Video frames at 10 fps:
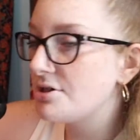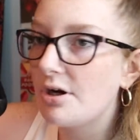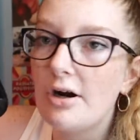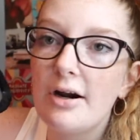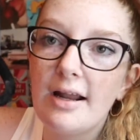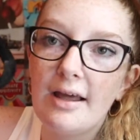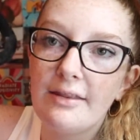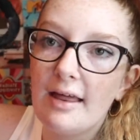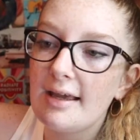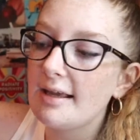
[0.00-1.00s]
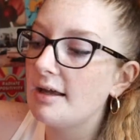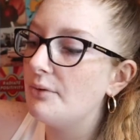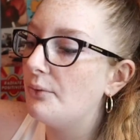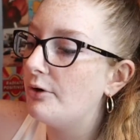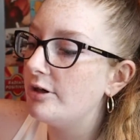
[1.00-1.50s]
shirt in like an
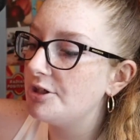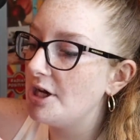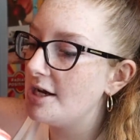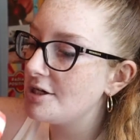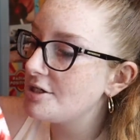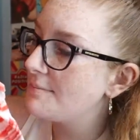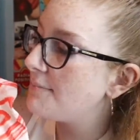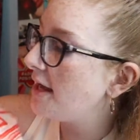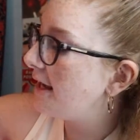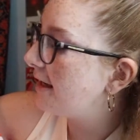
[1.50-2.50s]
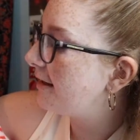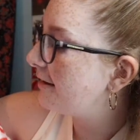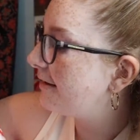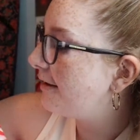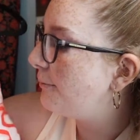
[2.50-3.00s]
orangish,
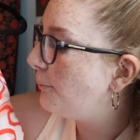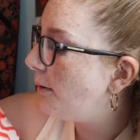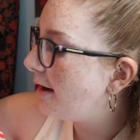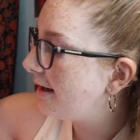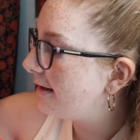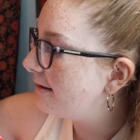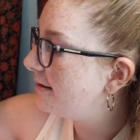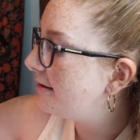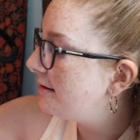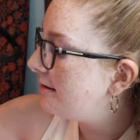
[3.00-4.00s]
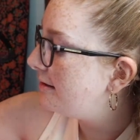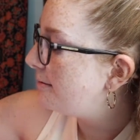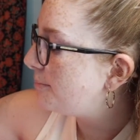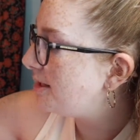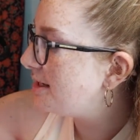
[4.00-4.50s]
pink, white,
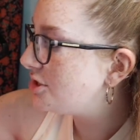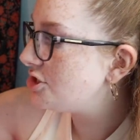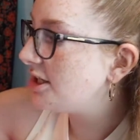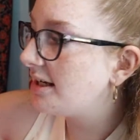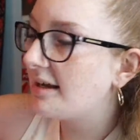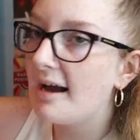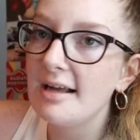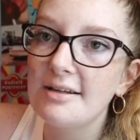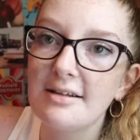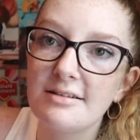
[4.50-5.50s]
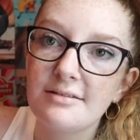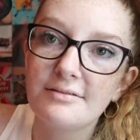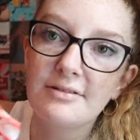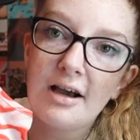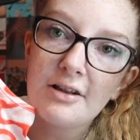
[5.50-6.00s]
peachy kind
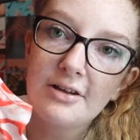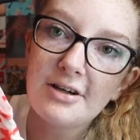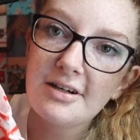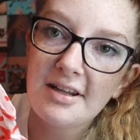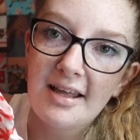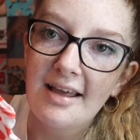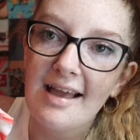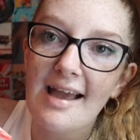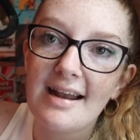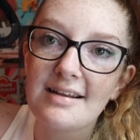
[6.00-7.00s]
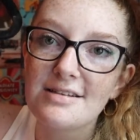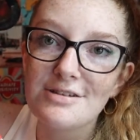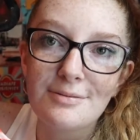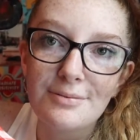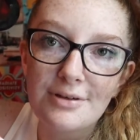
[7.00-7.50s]
of color. And it's
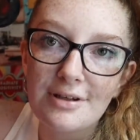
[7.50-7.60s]
super